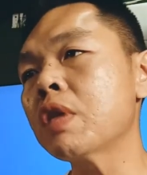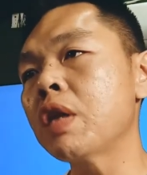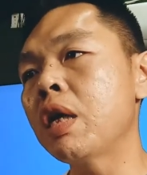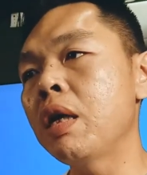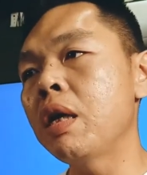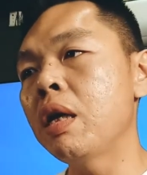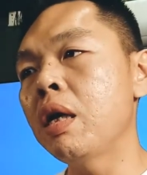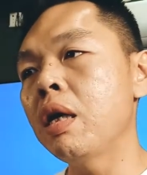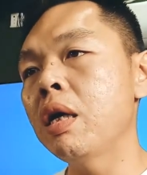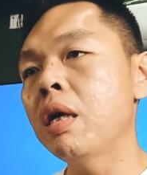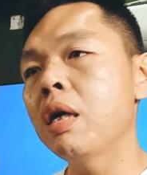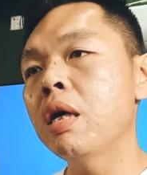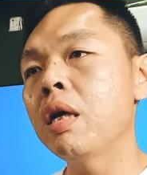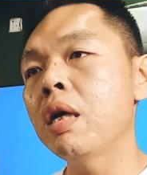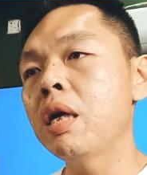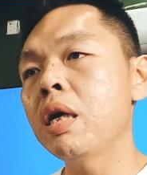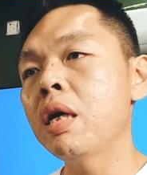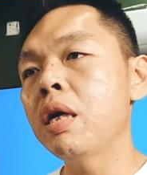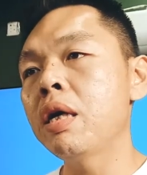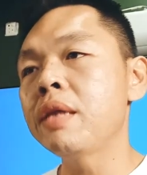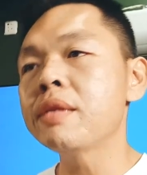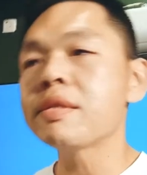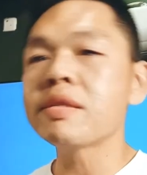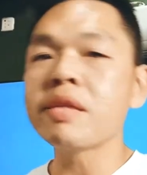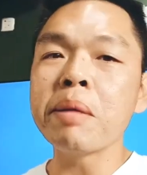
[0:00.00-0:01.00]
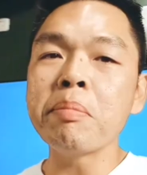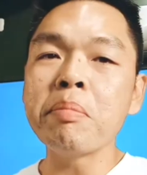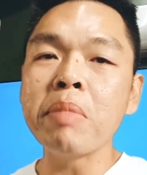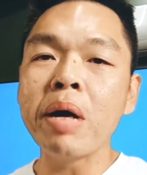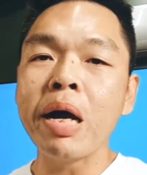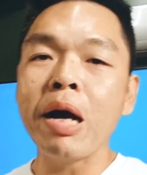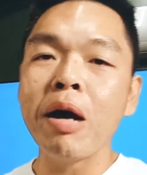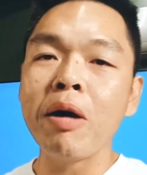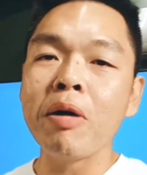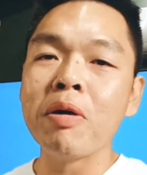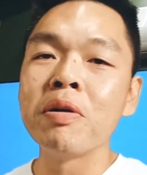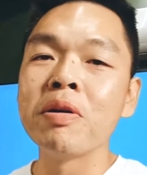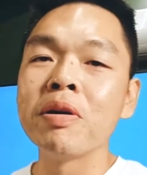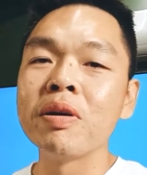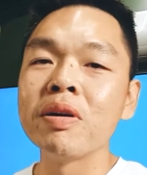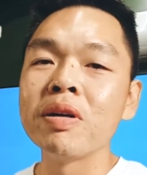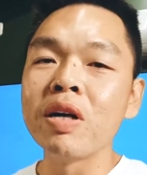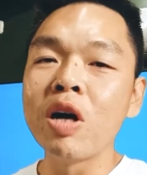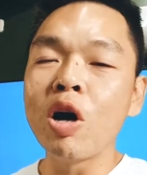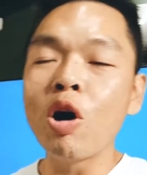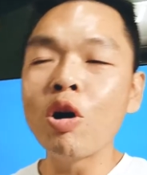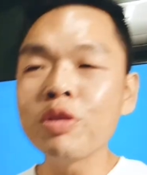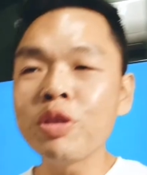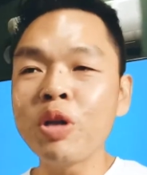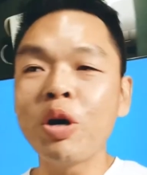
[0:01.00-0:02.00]
uh, and somehow
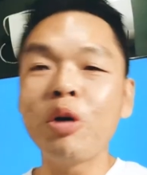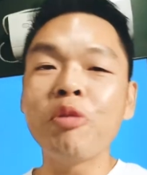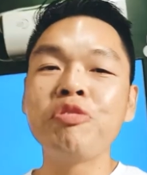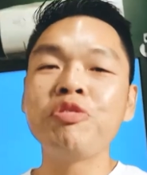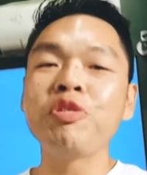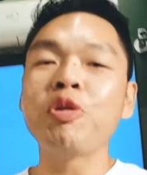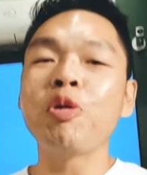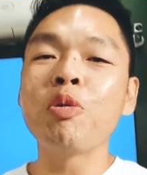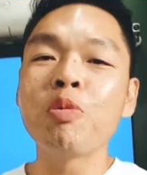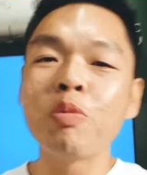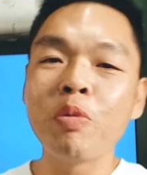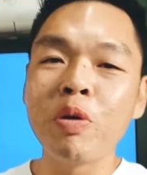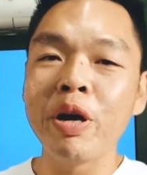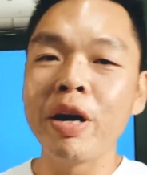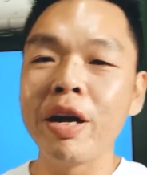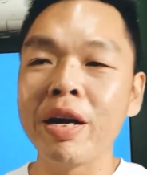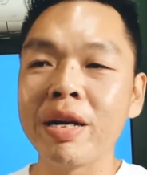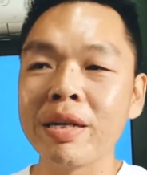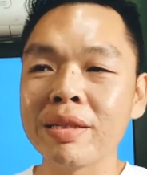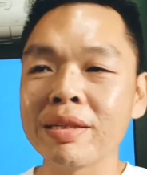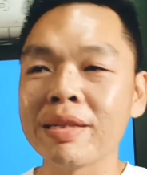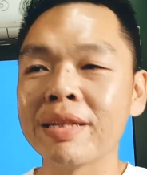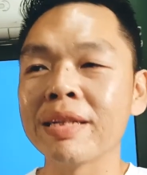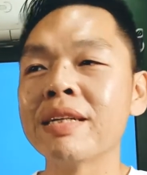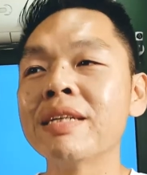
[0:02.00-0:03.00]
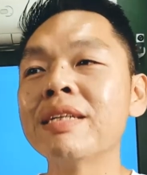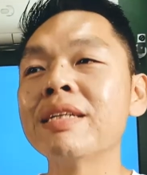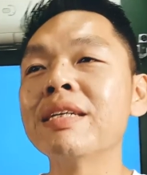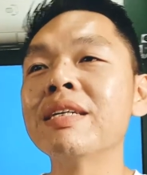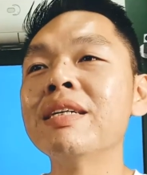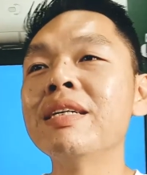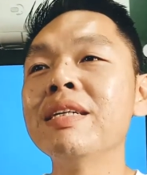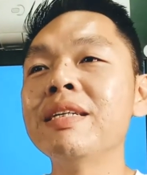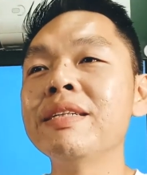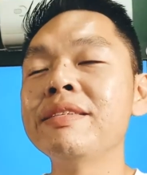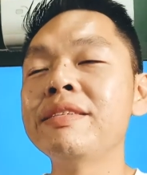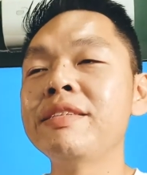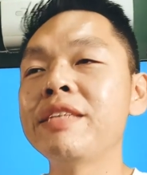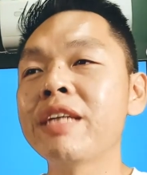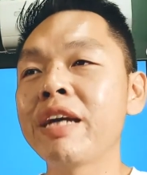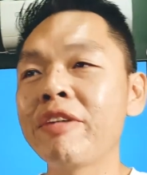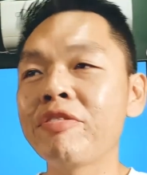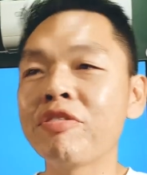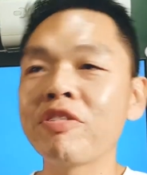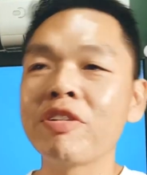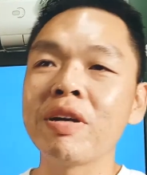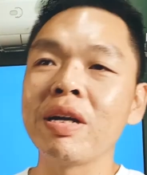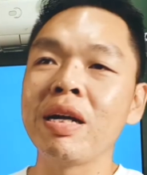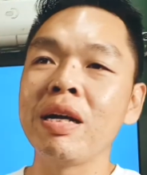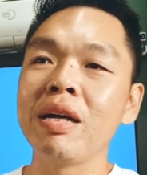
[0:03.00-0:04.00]
out of nowhere
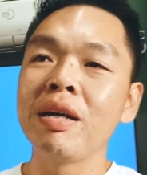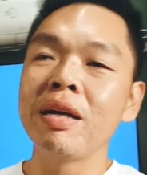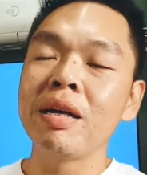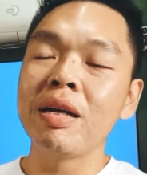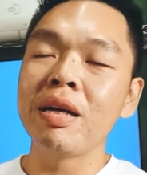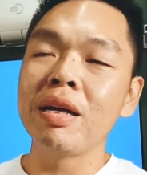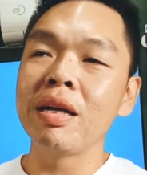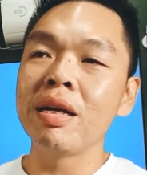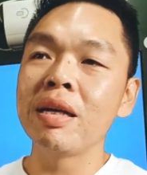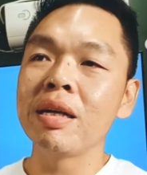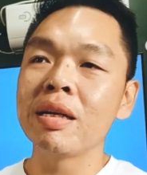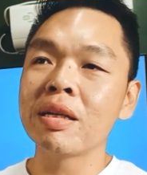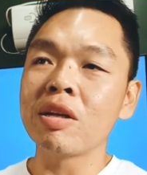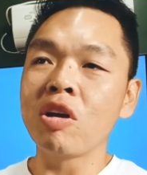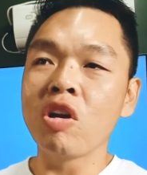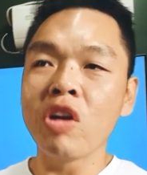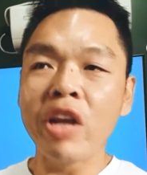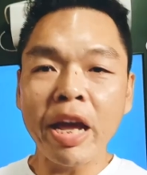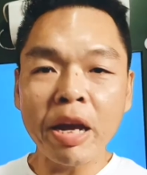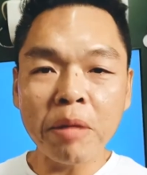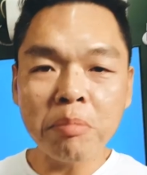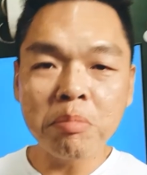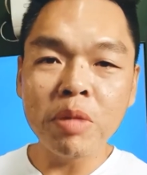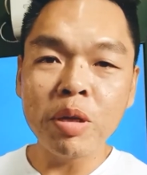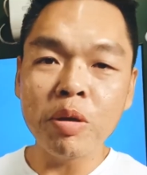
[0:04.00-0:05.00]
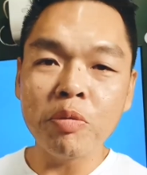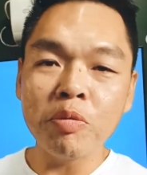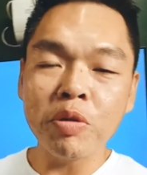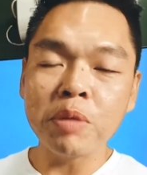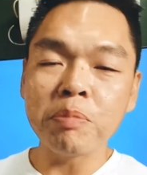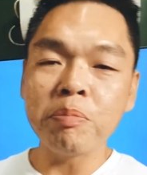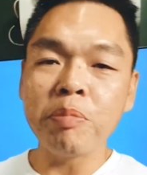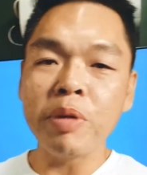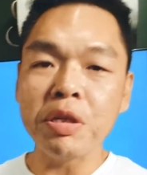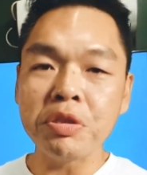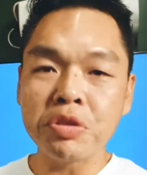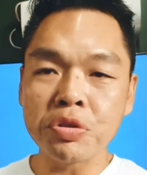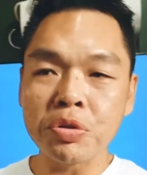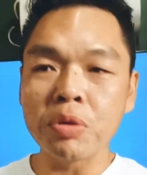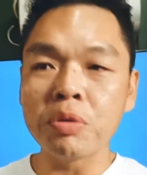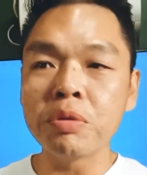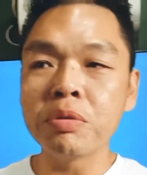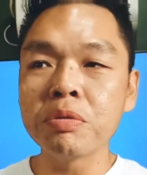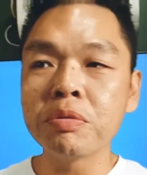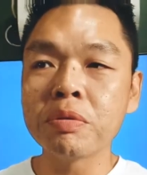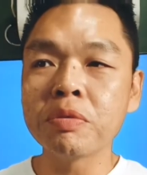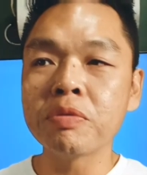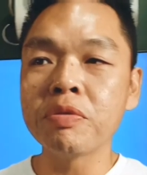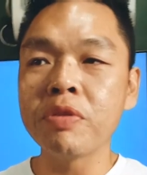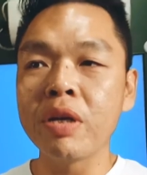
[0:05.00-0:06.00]
Jeff uh, connect me with
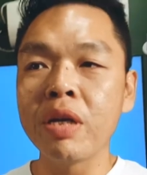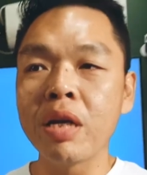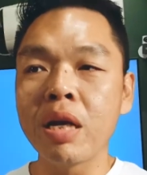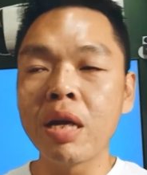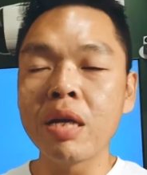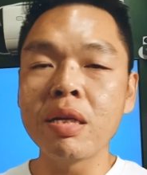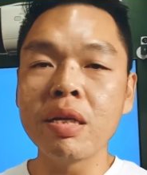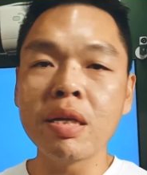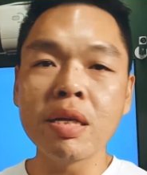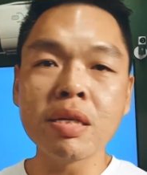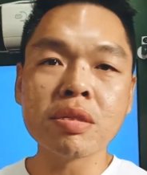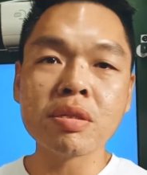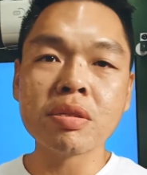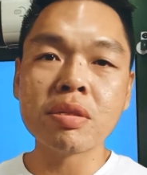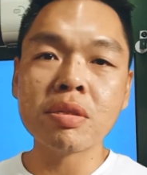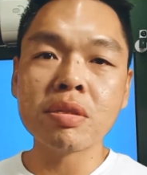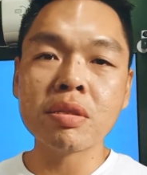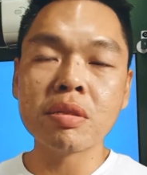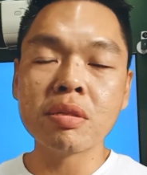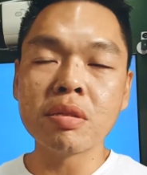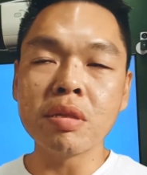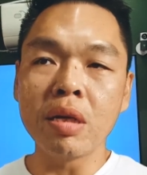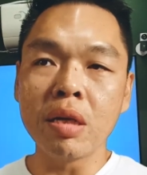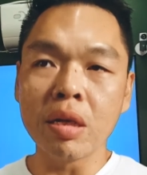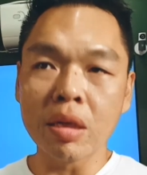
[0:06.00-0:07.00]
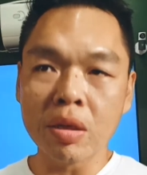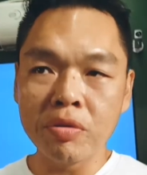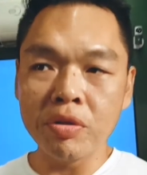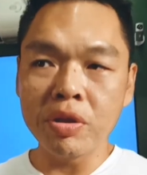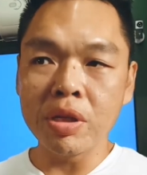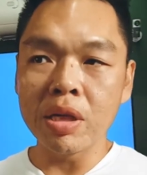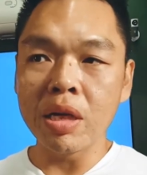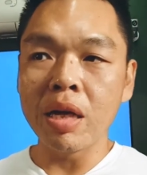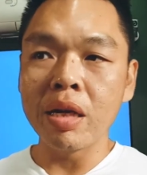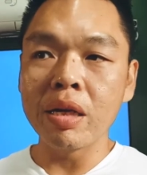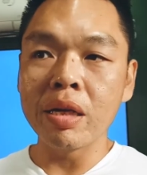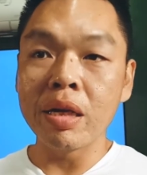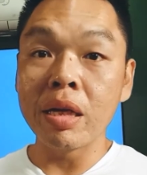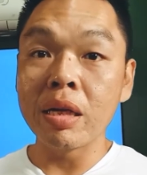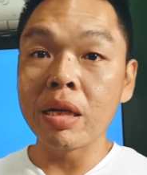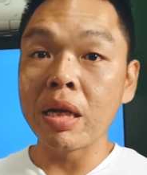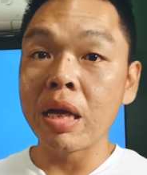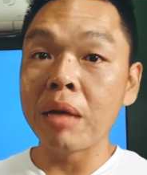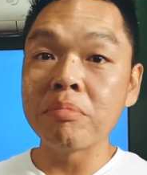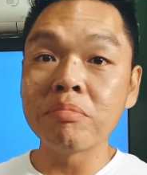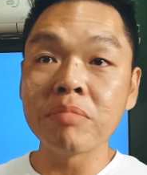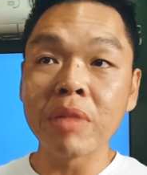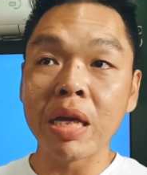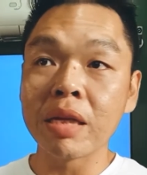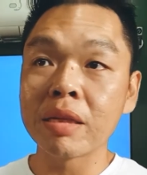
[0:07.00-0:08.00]
Pedro Fernandes Arqui9 and
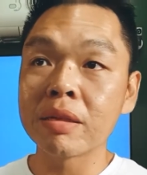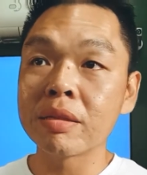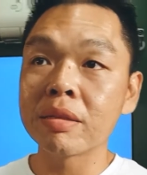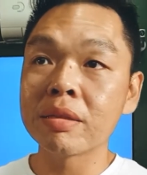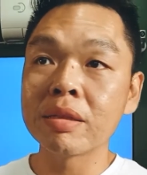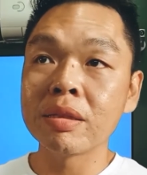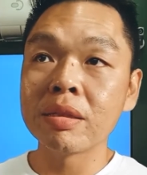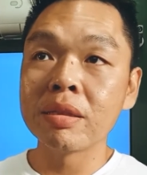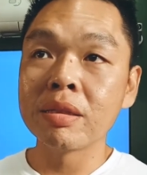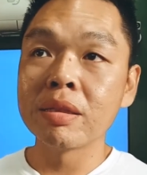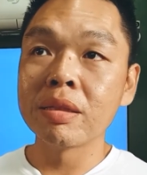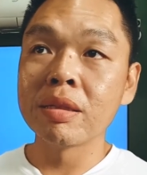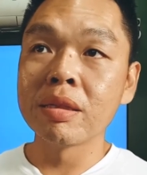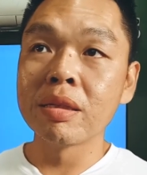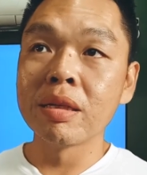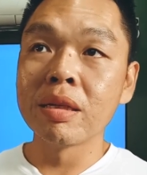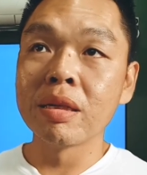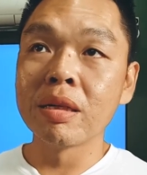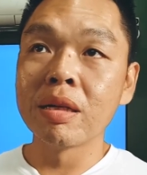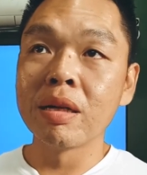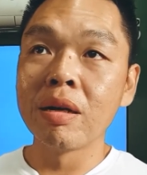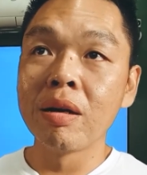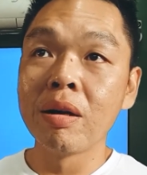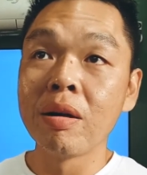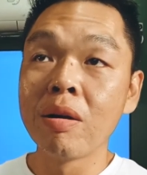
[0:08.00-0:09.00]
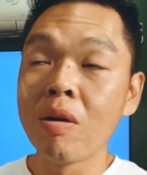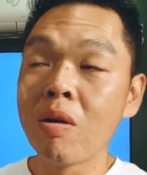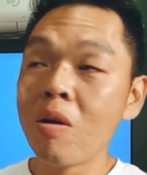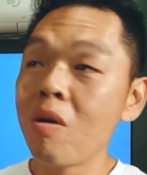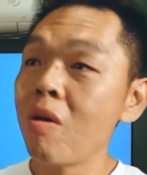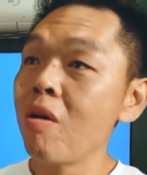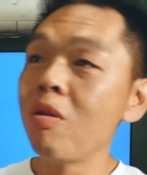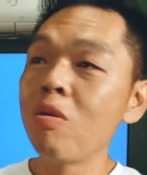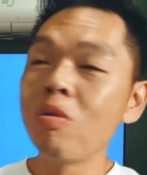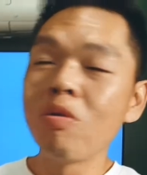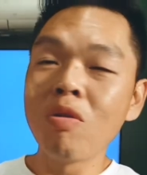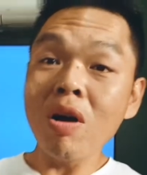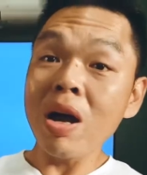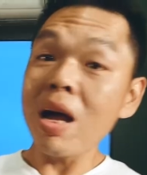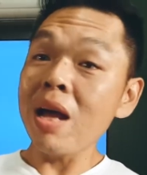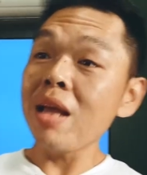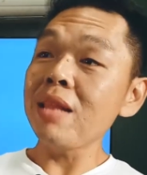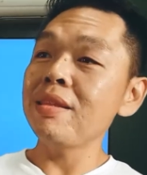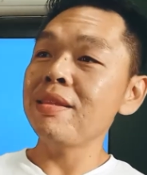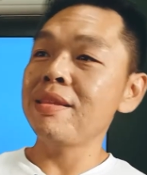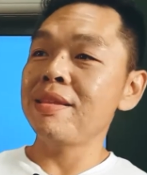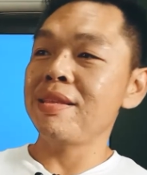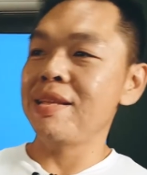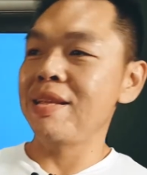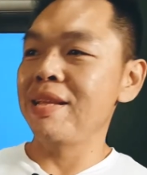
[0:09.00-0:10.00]
I'm like
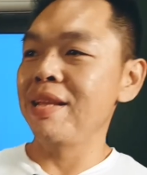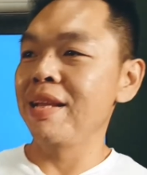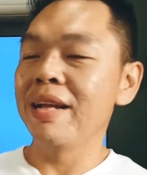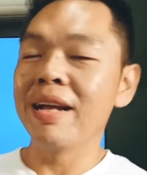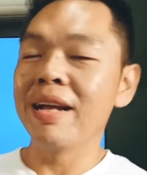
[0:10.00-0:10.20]
what